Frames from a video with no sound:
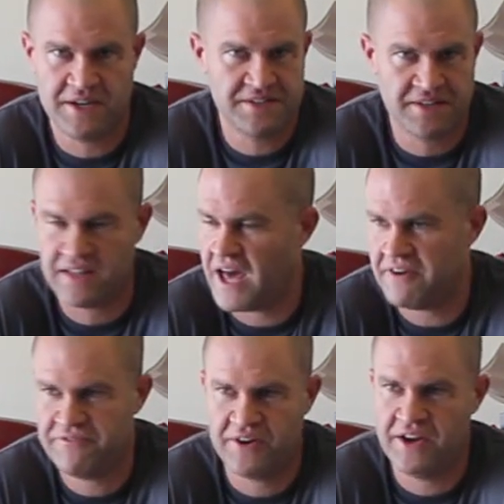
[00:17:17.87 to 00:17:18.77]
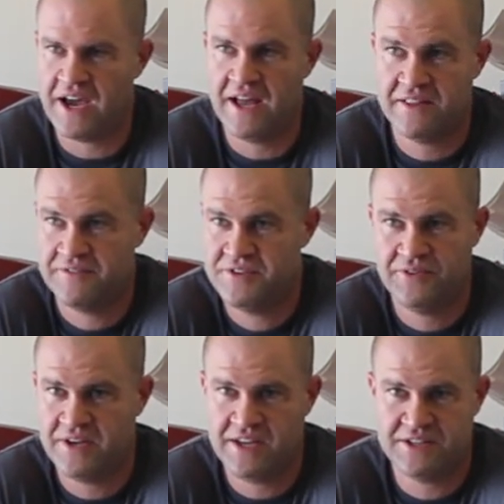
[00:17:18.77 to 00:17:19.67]
It's a lot of fun. I love
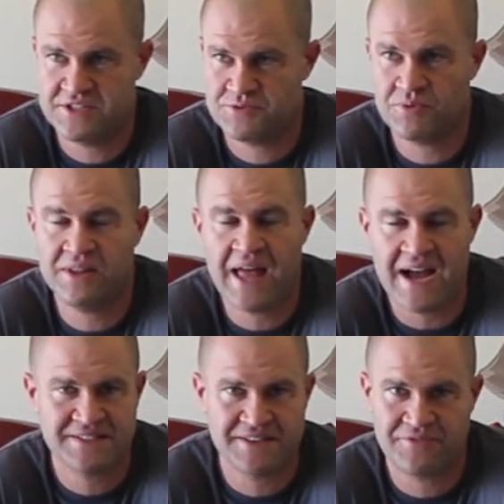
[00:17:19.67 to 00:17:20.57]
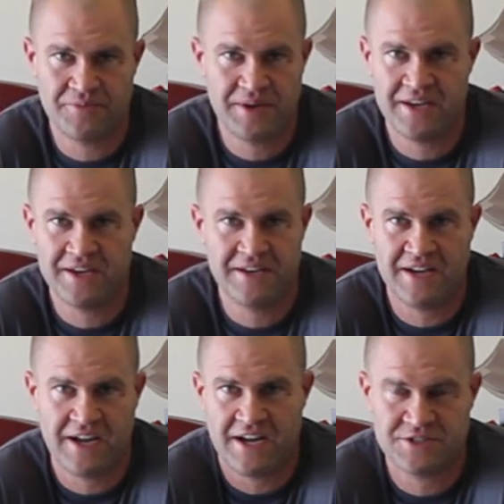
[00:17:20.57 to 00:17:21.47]
doing it. It's just relaxing for me,
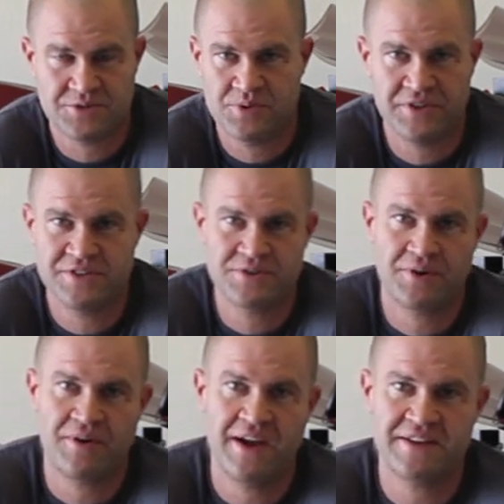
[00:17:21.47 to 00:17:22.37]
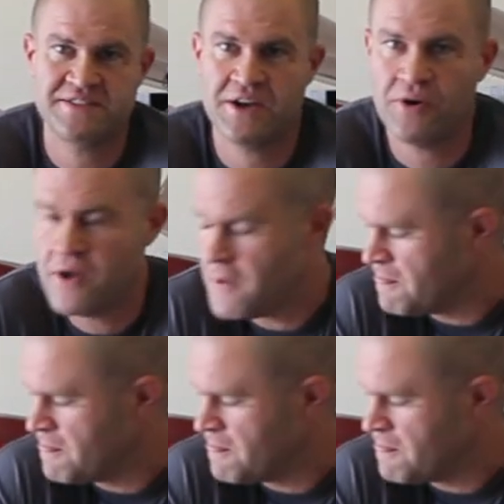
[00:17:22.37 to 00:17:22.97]
and I just really enjoy riding. So